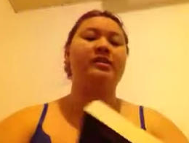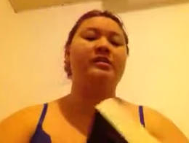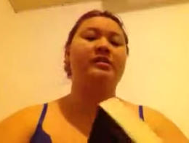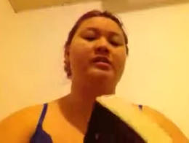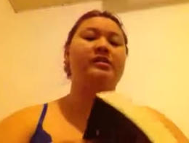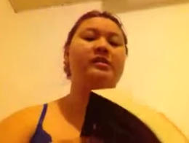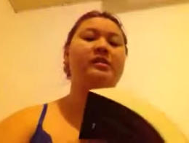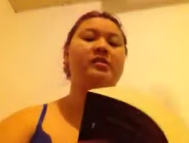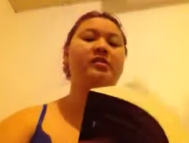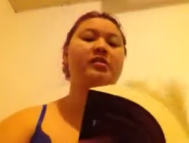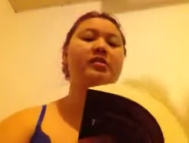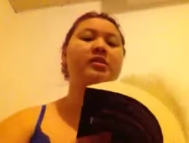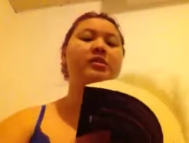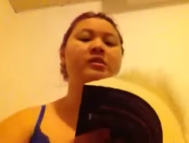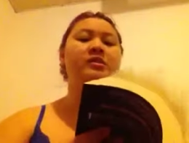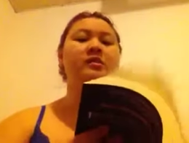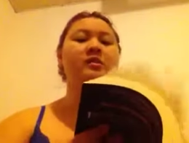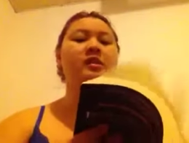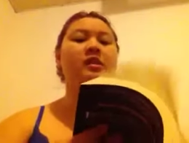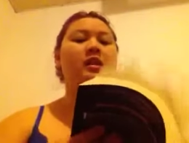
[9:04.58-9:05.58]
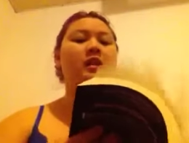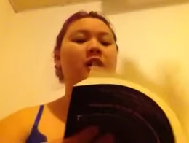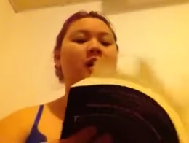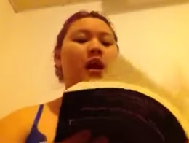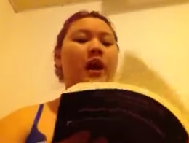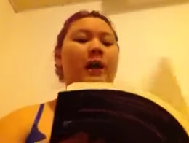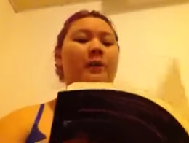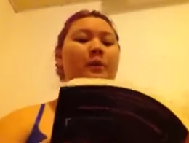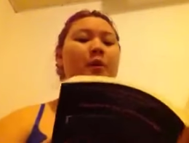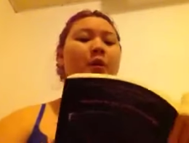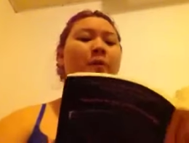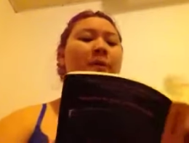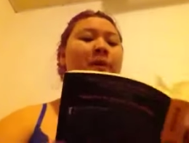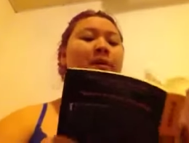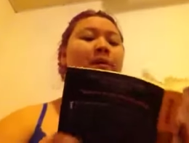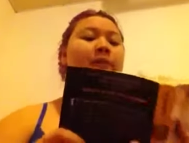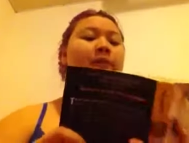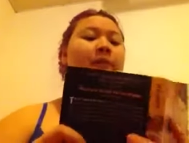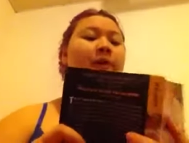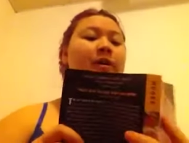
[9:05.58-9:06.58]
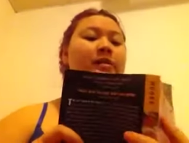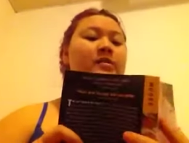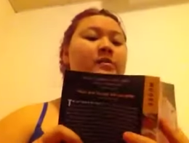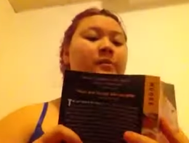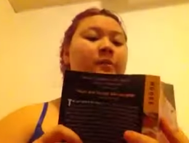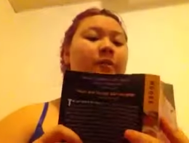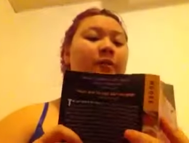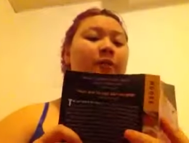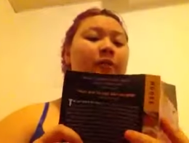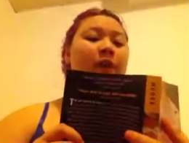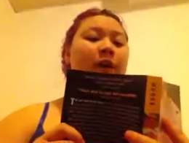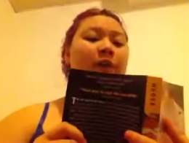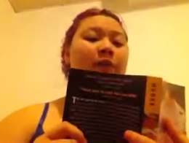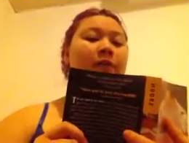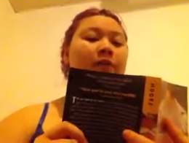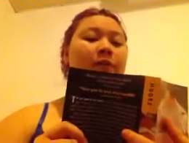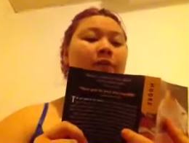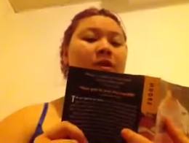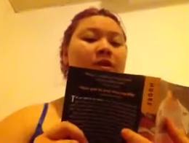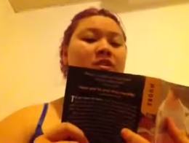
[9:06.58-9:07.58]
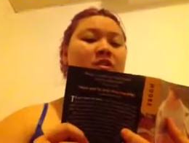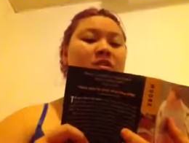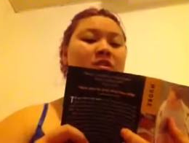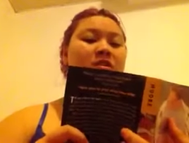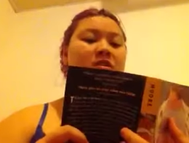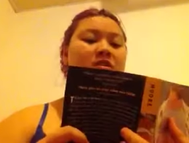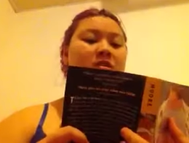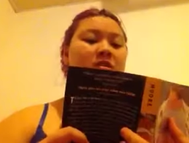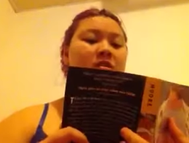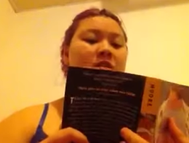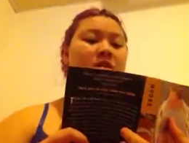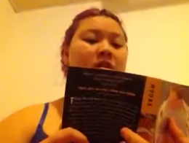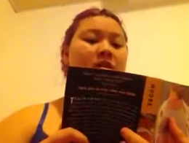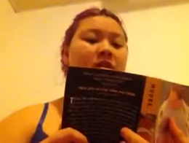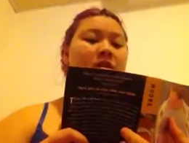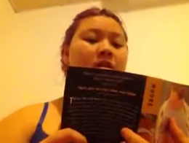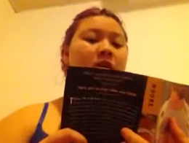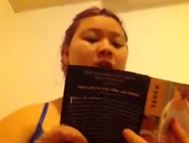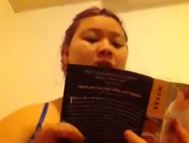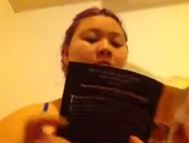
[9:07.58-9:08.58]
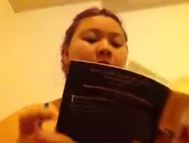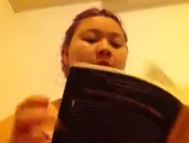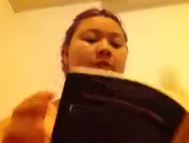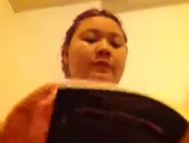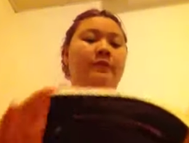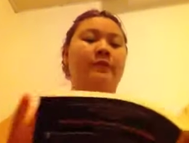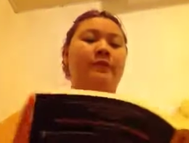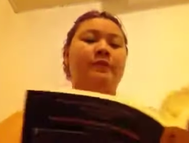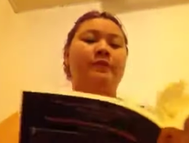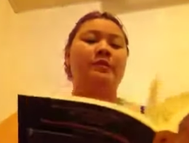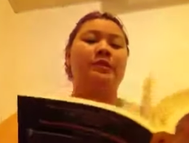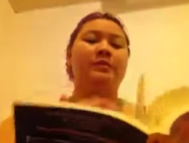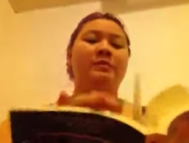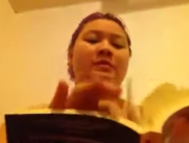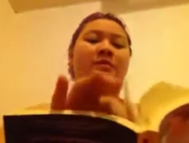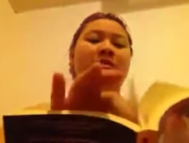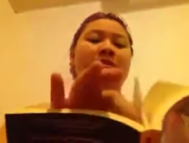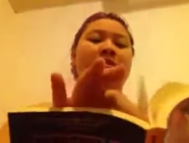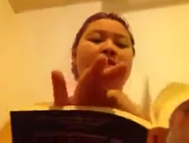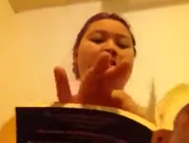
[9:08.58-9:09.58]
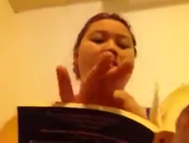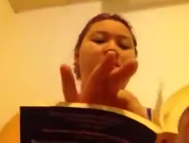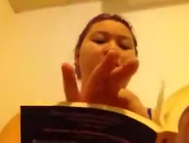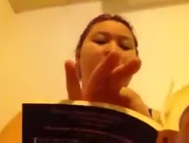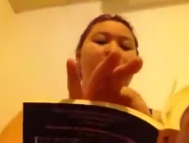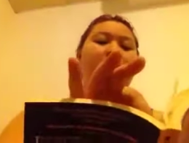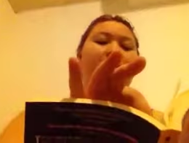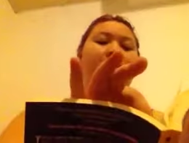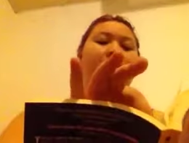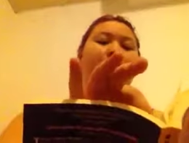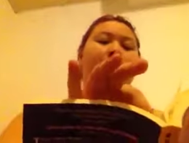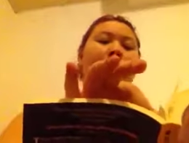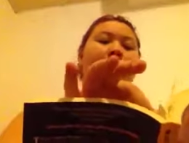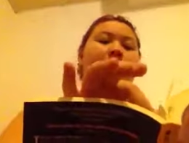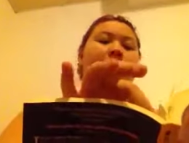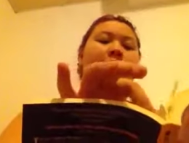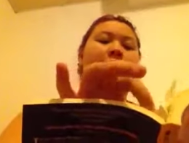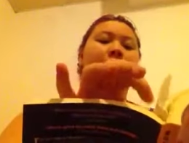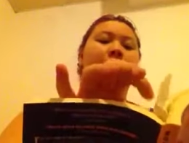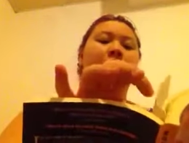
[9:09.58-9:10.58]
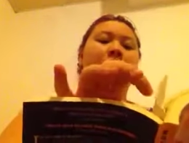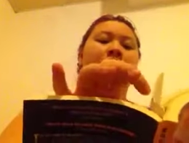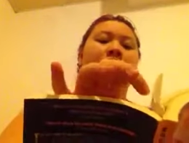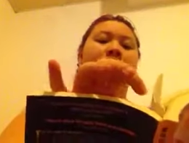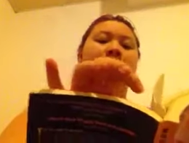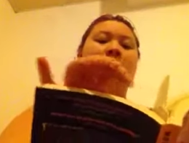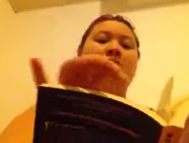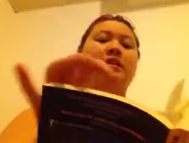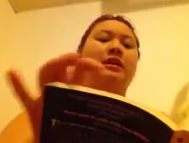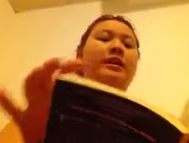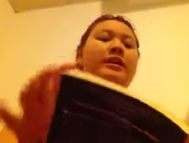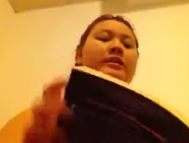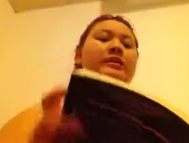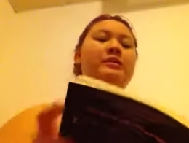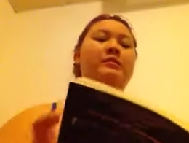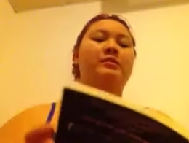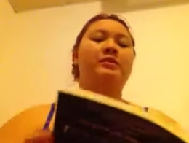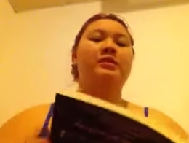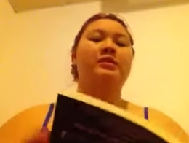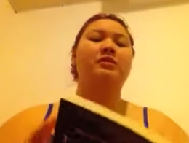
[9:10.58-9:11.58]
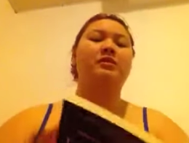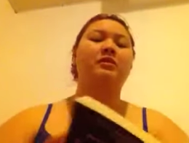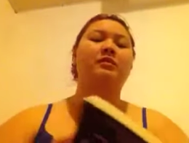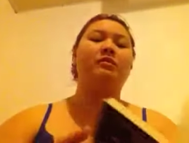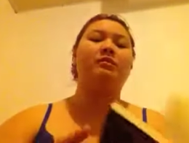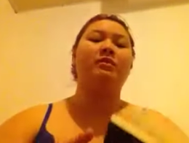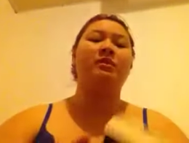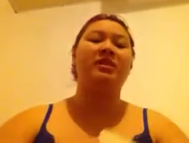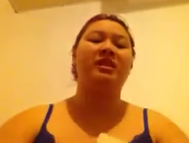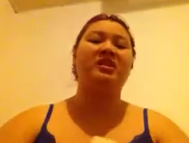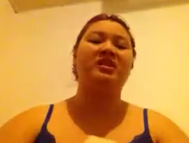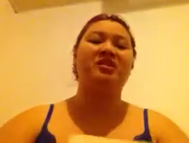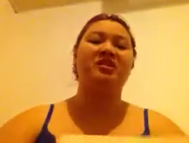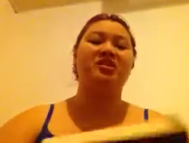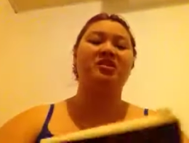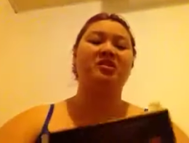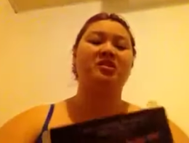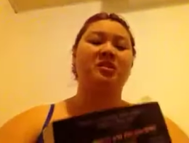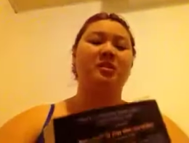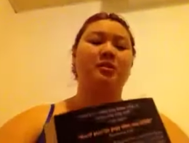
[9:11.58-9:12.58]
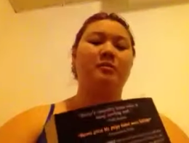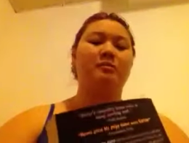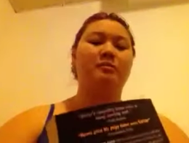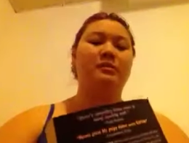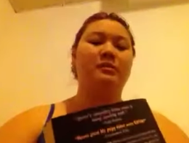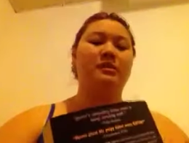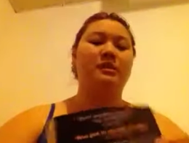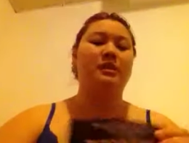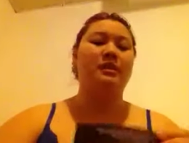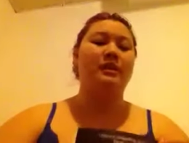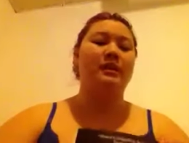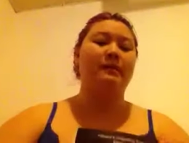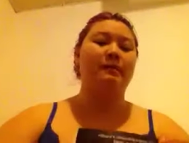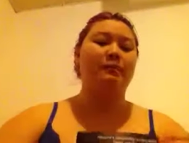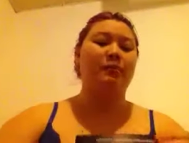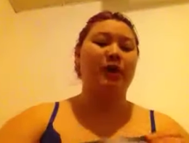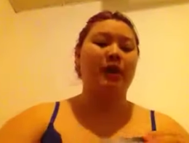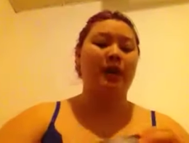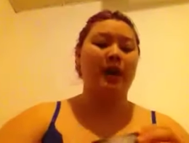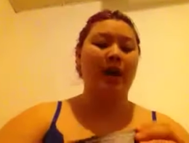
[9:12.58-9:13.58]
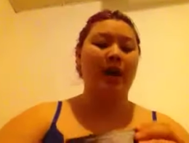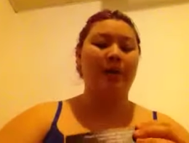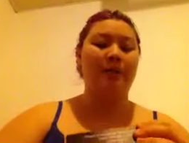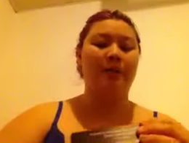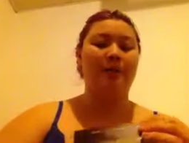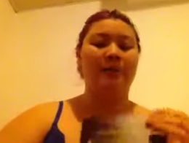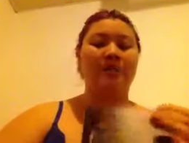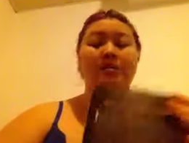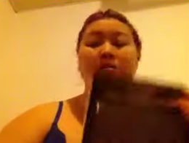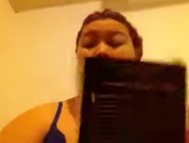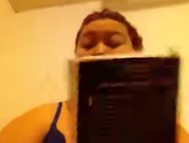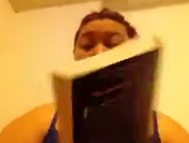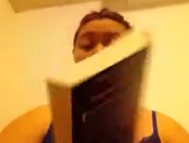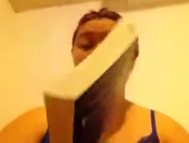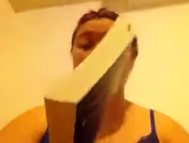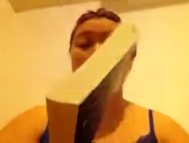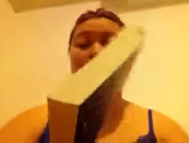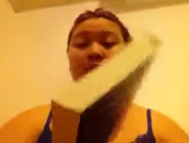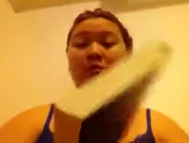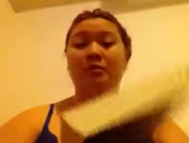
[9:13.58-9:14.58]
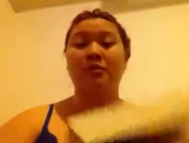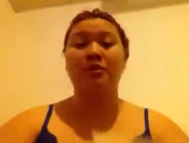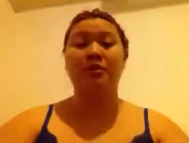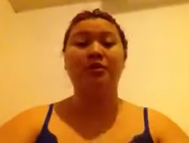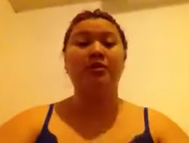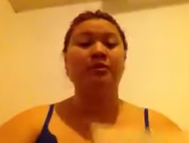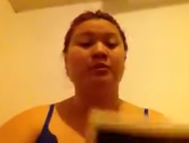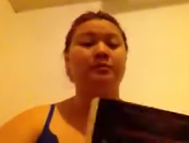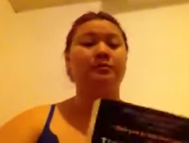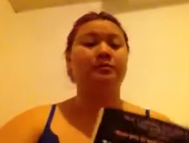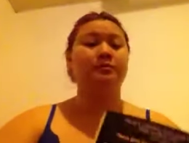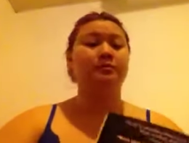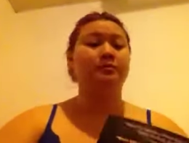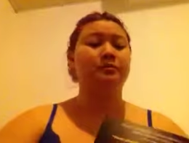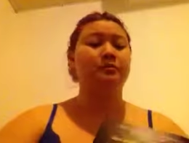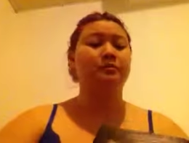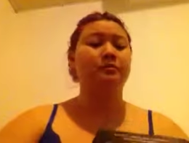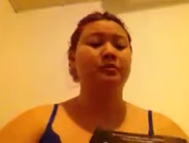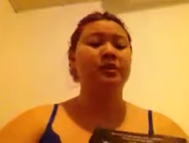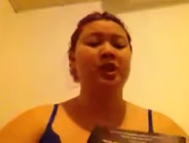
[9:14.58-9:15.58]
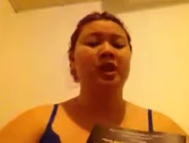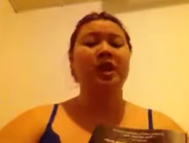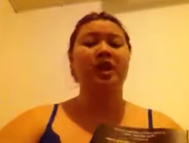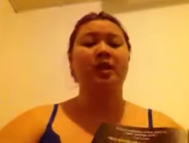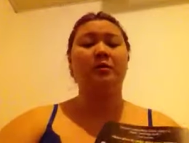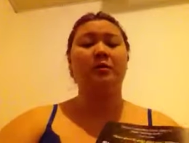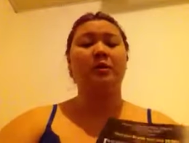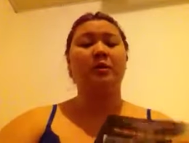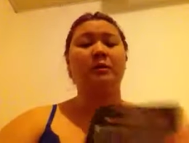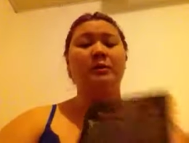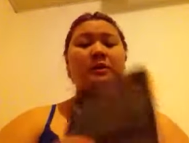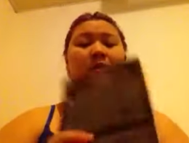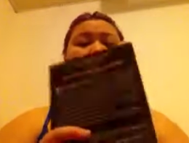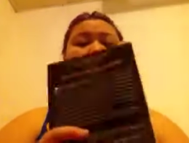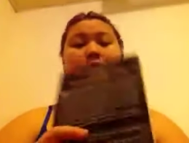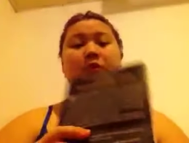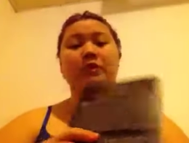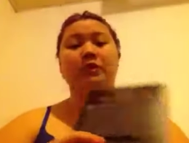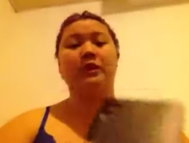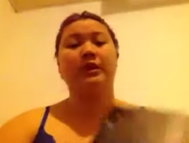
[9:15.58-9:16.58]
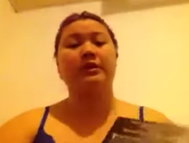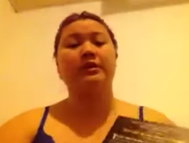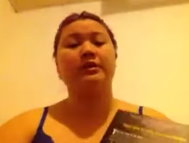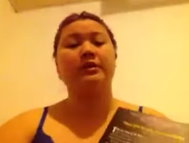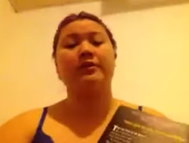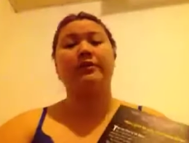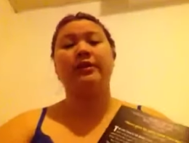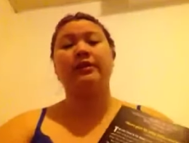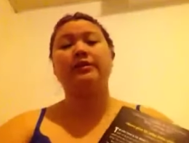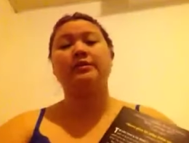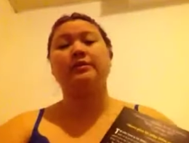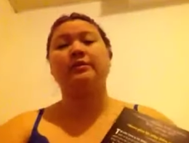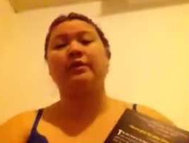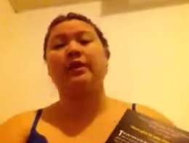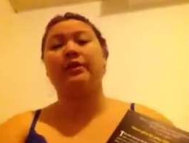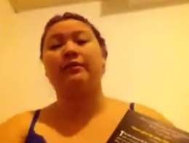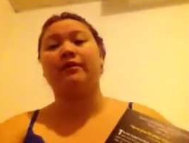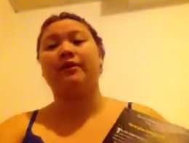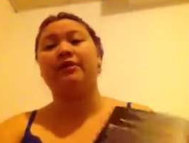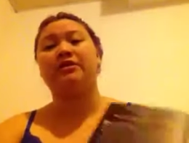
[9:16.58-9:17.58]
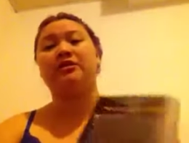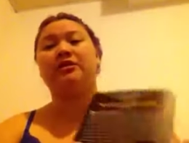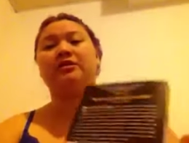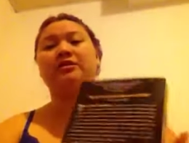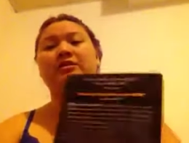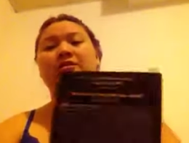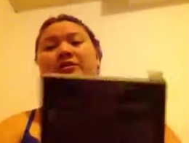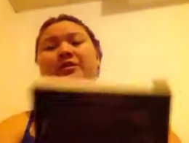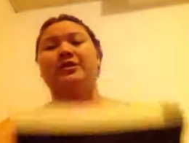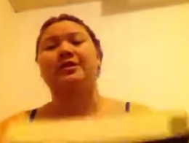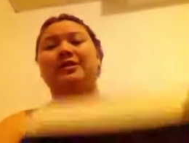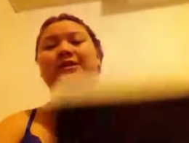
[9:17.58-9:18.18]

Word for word: as a series. I'm hoping to find some fan fiction of some of this stuff, seeing like some of the relationships that happen throughout the book. And I'm hoping for like to find some fan fiction so I